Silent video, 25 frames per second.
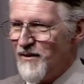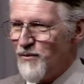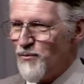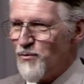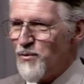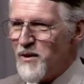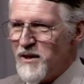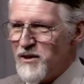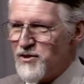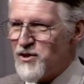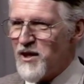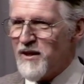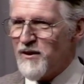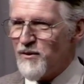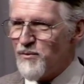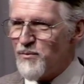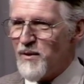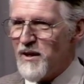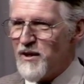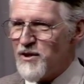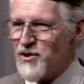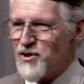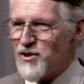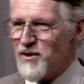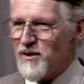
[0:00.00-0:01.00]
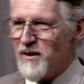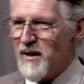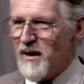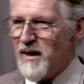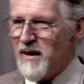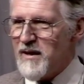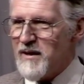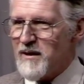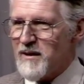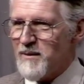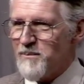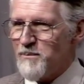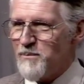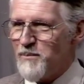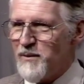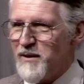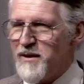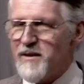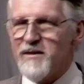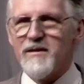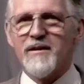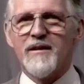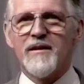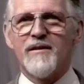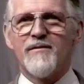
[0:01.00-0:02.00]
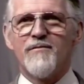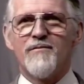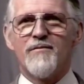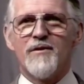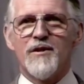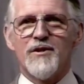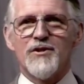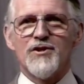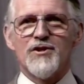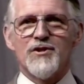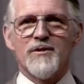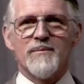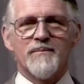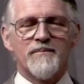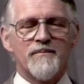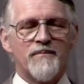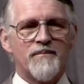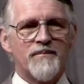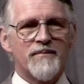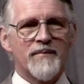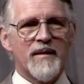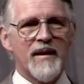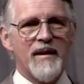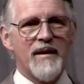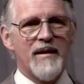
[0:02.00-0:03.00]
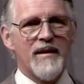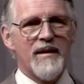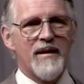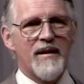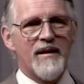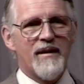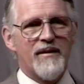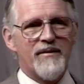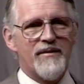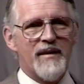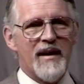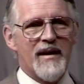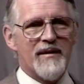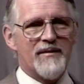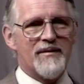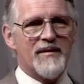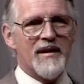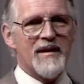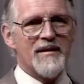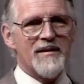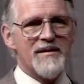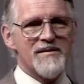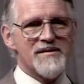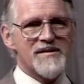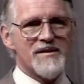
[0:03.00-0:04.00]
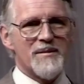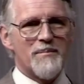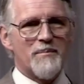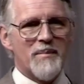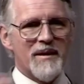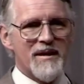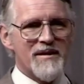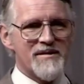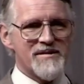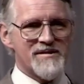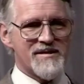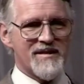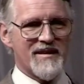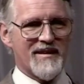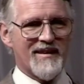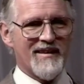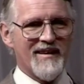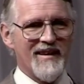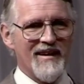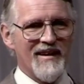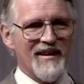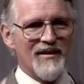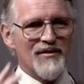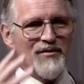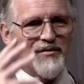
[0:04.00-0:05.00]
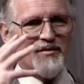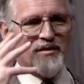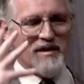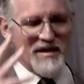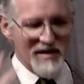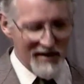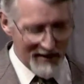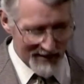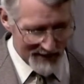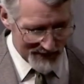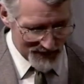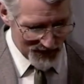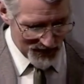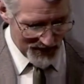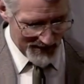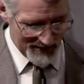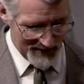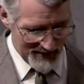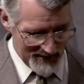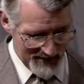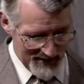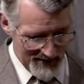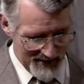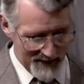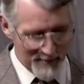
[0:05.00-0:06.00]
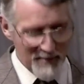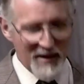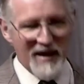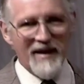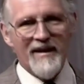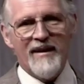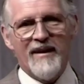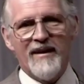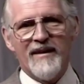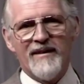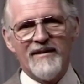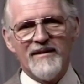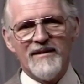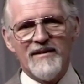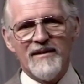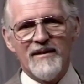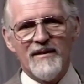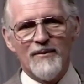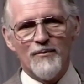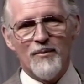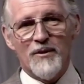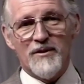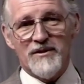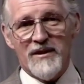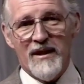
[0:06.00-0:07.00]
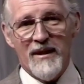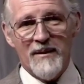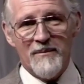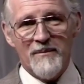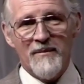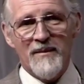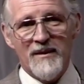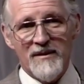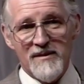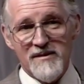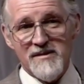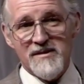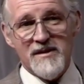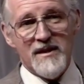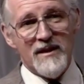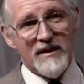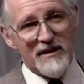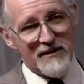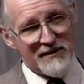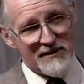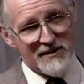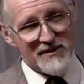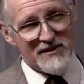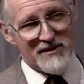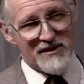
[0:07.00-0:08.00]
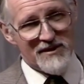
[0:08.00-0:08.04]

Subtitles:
regeneration, a complete conversion. That then is the basic theology behind what I'm seeking to